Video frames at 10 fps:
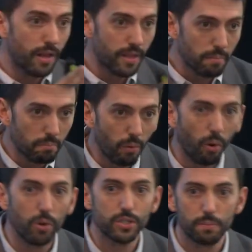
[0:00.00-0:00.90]
the
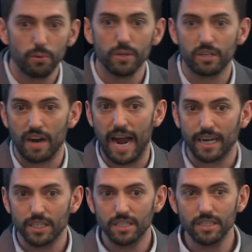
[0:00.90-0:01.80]
multiple
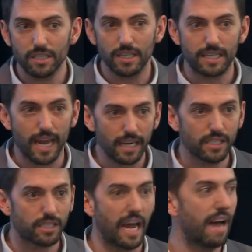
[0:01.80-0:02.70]
interactions it takes
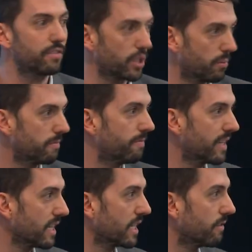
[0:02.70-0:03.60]
to have someone
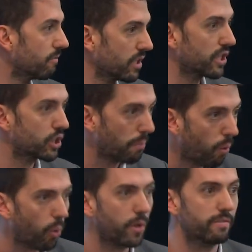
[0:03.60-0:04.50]
feeling really
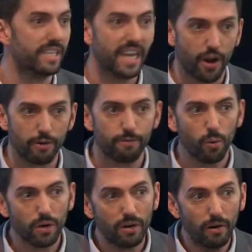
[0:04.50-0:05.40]
supportive and cared
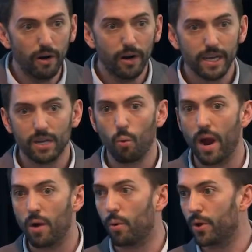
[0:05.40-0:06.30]
for in a
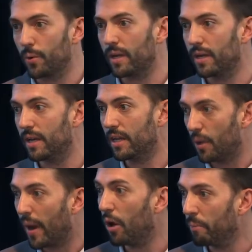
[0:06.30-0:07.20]
way where you can you
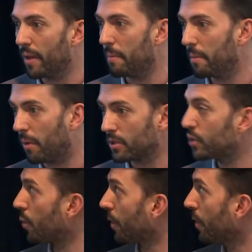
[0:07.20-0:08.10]
know, help them march
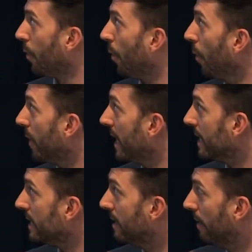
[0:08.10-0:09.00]
toward a goal.
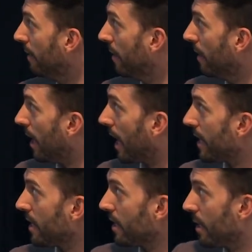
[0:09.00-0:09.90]
And uh,
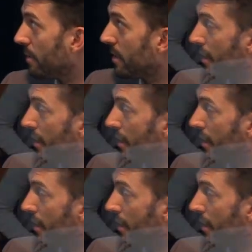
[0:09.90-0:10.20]
you know,